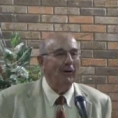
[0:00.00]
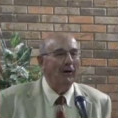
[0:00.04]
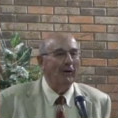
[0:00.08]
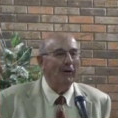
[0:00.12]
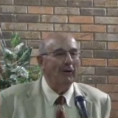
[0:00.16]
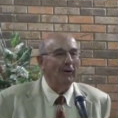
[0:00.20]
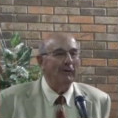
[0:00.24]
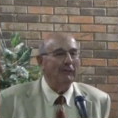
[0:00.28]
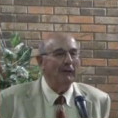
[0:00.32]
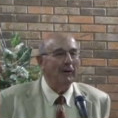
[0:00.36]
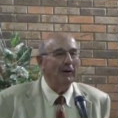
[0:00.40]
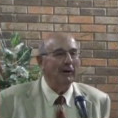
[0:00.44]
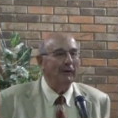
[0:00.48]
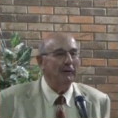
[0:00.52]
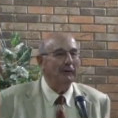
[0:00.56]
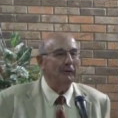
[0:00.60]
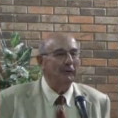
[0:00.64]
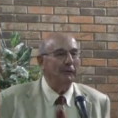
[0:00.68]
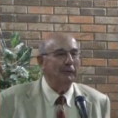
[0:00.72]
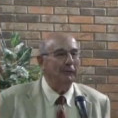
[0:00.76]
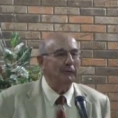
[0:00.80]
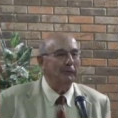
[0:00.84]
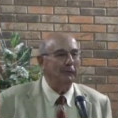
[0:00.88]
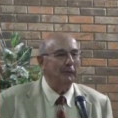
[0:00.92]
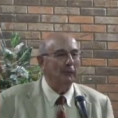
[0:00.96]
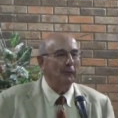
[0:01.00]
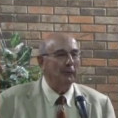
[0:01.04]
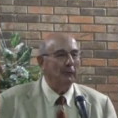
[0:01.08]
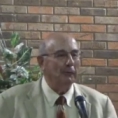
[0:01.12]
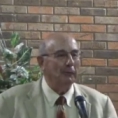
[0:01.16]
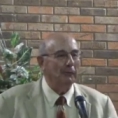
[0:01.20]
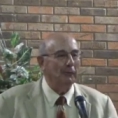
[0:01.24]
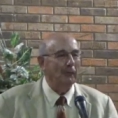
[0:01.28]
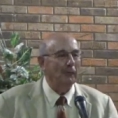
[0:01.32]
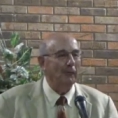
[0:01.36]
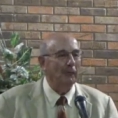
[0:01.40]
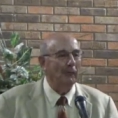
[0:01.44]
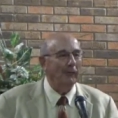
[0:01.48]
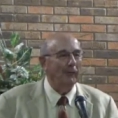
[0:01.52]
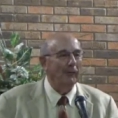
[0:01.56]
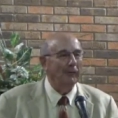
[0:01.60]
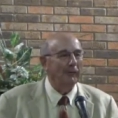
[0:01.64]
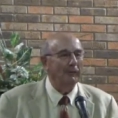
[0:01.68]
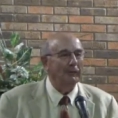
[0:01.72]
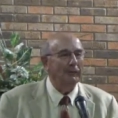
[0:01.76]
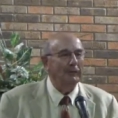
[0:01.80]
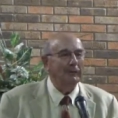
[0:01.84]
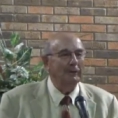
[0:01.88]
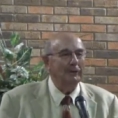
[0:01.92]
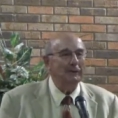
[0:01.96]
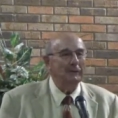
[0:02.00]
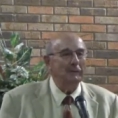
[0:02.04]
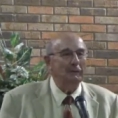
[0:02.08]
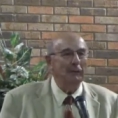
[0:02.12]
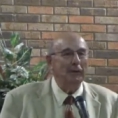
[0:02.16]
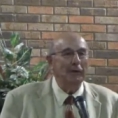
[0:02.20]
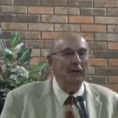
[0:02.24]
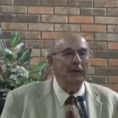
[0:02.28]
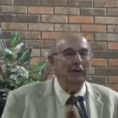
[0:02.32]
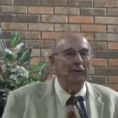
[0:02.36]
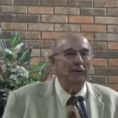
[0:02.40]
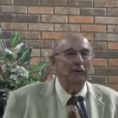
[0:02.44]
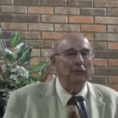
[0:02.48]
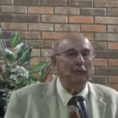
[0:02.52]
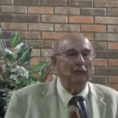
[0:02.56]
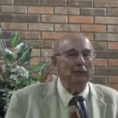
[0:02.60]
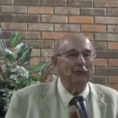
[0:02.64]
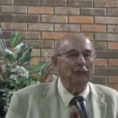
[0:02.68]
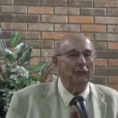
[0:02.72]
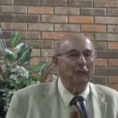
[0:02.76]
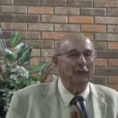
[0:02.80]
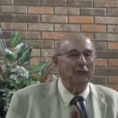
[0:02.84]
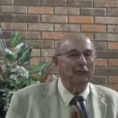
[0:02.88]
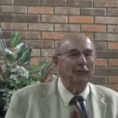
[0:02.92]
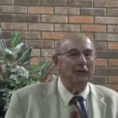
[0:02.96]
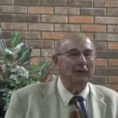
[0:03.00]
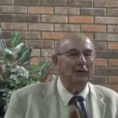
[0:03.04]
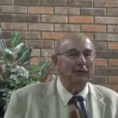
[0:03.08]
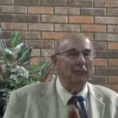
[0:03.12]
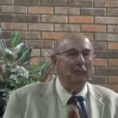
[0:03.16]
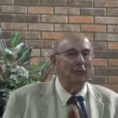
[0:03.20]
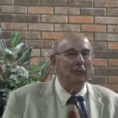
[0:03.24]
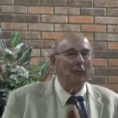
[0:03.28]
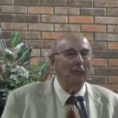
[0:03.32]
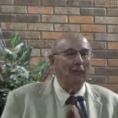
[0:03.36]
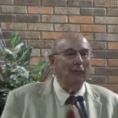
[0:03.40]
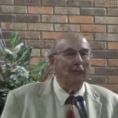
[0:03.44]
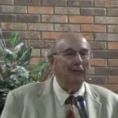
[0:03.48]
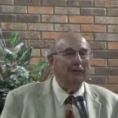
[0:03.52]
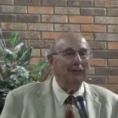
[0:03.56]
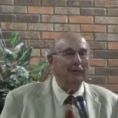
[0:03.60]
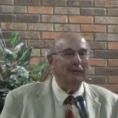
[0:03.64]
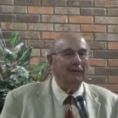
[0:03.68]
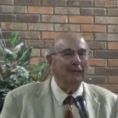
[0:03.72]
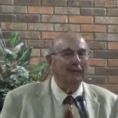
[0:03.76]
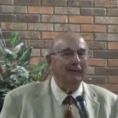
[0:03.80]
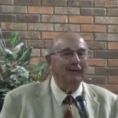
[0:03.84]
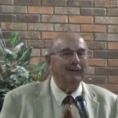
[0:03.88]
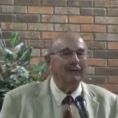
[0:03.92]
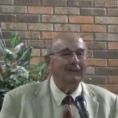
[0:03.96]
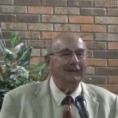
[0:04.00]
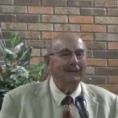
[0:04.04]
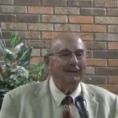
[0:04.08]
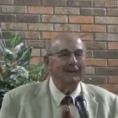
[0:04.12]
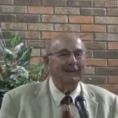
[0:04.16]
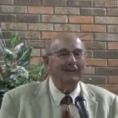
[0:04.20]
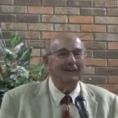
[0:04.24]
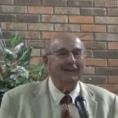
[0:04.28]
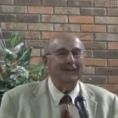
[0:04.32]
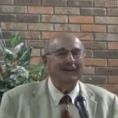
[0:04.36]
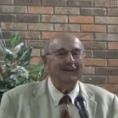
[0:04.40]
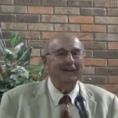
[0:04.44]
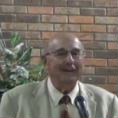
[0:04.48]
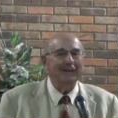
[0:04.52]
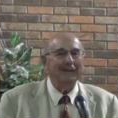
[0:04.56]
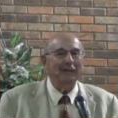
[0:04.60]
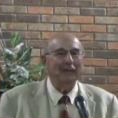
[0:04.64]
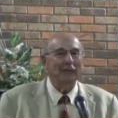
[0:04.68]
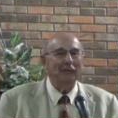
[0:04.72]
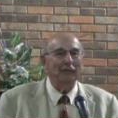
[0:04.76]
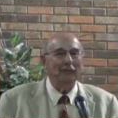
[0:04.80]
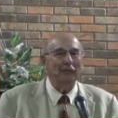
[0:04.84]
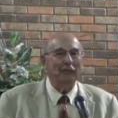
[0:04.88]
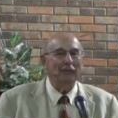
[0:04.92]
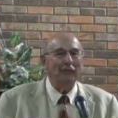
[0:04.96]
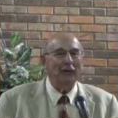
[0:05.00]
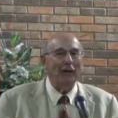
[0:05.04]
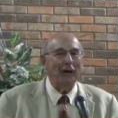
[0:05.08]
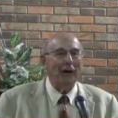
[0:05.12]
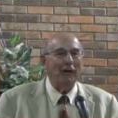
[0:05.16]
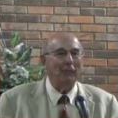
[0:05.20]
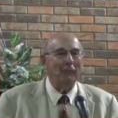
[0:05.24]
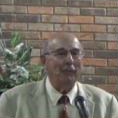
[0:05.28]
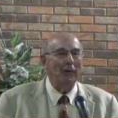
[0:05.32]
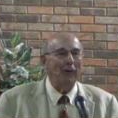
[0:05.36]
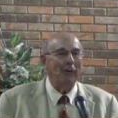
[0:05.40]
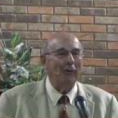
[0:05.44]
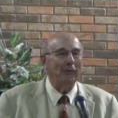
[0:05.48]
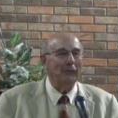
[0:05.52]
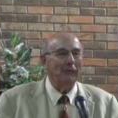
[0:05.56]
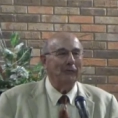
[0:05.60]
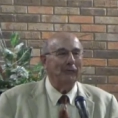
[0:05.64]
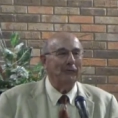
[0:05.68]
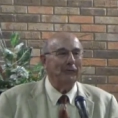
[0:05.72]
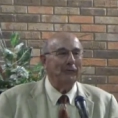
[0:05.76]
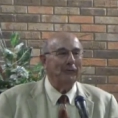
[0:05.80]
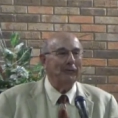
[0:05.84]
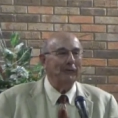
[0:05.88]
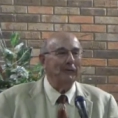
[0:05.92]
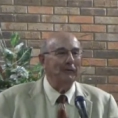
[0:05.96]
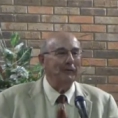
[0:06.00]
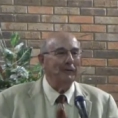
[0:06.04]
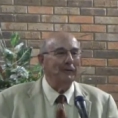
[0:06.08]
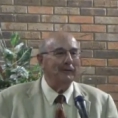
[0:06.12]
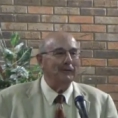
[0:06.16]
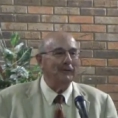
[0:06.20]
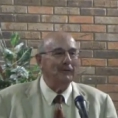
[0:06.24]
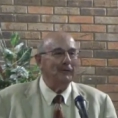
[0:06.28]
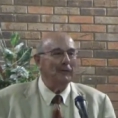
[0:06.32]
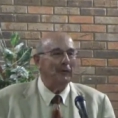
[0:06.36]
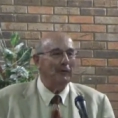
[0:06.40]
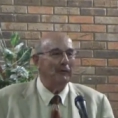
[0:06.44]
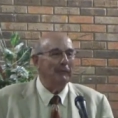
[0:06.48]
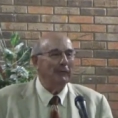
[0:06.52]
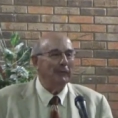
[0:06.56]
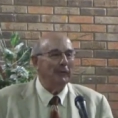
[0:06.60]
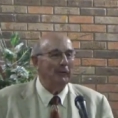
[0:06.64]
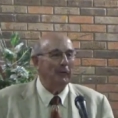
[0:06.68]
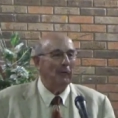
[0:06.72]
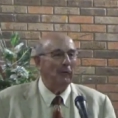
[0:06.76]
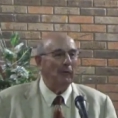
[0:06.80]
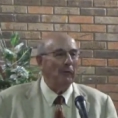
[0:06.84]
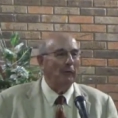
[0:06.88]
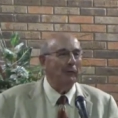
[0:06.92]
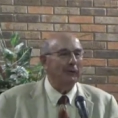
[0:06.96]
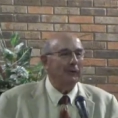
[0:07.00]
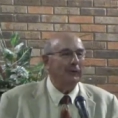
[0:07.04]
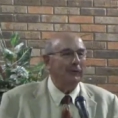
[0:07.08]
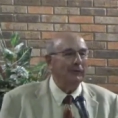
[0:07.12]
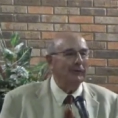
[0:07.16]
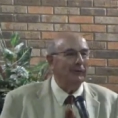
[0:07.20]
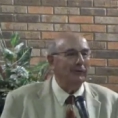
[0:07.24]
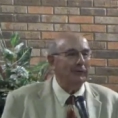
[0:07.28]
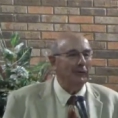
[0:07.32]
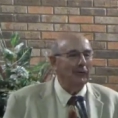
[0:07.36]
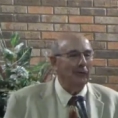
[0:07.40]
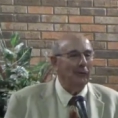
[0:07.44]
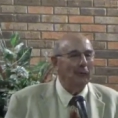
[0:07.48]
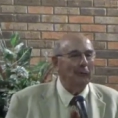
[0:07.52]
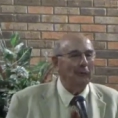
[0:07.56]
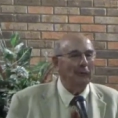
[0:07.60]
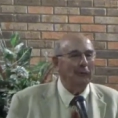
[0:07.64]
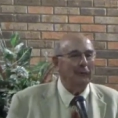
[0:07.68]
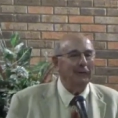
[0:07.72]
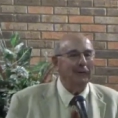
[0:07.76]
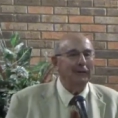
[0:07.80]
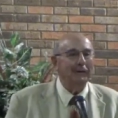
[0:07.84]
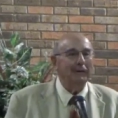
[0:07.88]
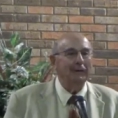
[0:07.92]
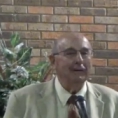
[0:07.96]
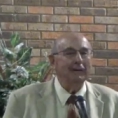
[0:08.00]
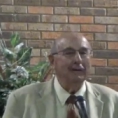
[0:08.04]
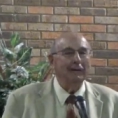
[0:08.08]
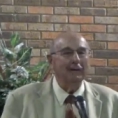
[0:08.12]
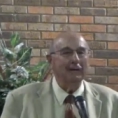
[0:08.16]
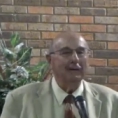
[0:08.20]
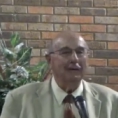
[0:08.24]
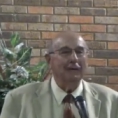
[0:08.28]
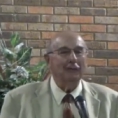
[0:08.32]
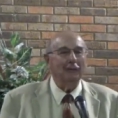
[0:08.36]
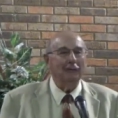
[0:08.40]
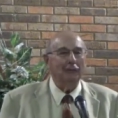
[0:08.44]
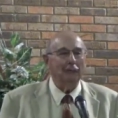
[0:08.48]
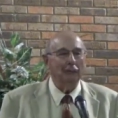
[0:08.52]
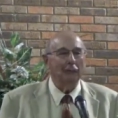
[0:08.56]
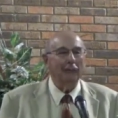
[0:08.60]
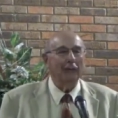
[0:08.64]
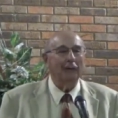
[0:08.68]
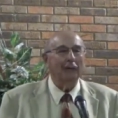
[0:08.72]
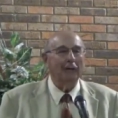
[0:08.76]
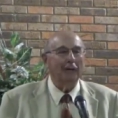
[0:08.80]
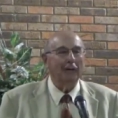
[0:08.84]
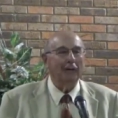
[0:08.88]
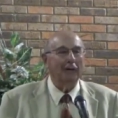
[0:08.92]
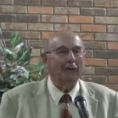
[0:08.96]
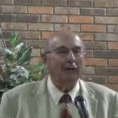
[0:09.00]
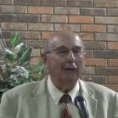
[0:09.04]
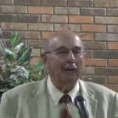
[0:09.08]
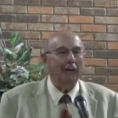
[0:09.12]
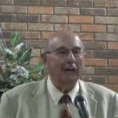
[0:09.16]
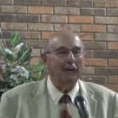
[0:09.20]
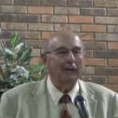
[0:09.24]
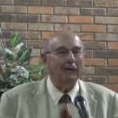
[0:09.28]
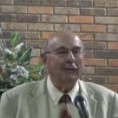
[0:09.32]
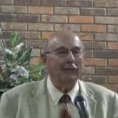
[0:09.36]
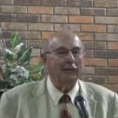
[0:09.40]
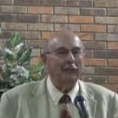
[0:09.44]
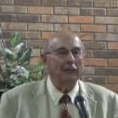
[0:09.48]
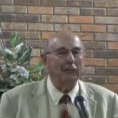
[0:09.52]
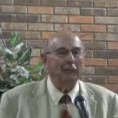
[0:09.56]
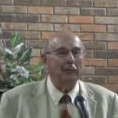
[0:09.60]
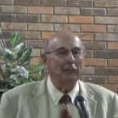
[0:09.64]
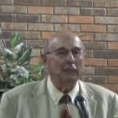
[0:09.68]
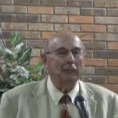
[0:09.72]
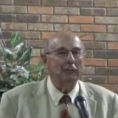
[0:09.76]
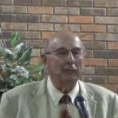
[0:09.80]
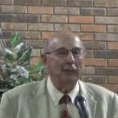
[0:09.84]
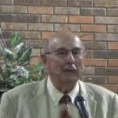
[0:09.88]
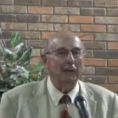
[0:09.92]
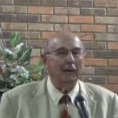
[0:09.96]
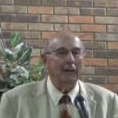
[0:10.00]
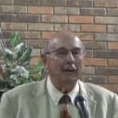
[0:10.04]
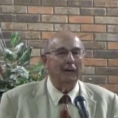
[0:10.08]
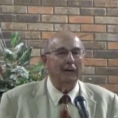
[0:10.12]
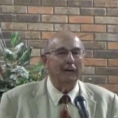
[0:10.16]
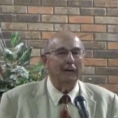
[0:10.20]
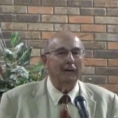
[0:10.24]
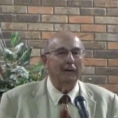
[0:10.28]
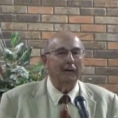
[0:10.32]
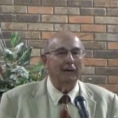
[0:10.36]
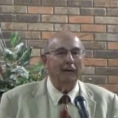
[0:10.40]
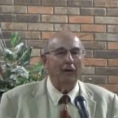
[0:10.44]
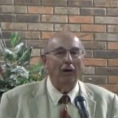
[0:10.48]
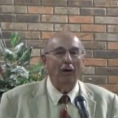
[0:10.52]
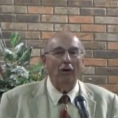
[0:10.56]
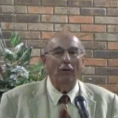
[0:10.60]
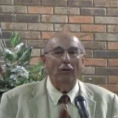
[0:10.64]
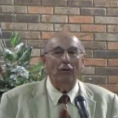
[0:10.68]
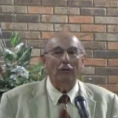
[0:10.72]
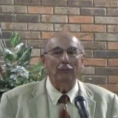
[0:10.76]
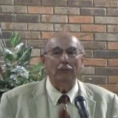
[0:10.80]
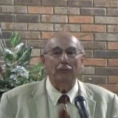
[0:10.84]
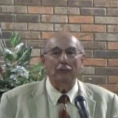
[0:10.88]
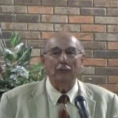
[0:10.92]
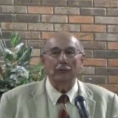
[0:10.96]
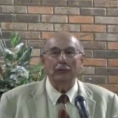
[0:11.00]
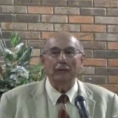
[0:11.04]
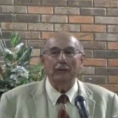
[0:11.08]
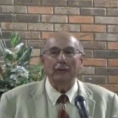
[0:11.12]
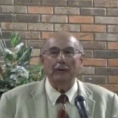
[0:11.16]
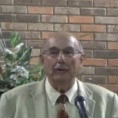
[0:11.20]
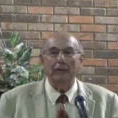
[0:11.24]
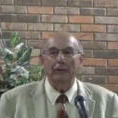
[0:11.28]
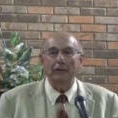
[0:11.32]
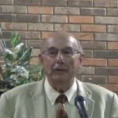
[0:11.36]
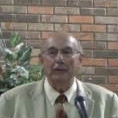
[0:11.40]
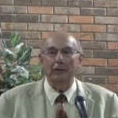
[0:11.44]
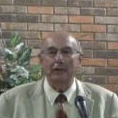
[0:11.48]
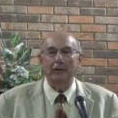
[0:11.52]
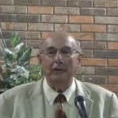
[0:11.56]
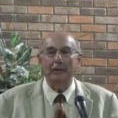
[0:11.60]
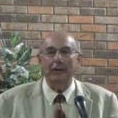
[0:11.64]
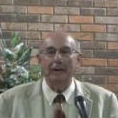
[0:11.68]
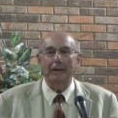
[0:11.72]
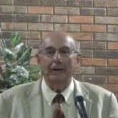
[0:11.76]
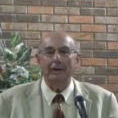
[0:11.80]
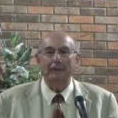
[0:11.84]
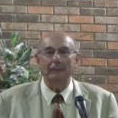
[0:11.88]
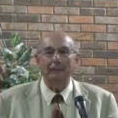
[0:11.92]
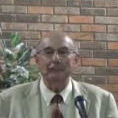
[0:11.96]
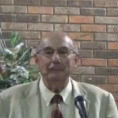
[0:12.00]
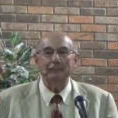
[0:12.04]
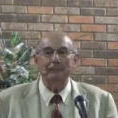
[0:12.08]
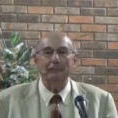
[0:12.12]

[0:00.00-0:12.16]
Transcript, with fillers: heart of our youth group for many years at Sycamore, and uh, he was a fireball and still is serving the Lord, and so we really are glad to see Ben and all of you that are here today.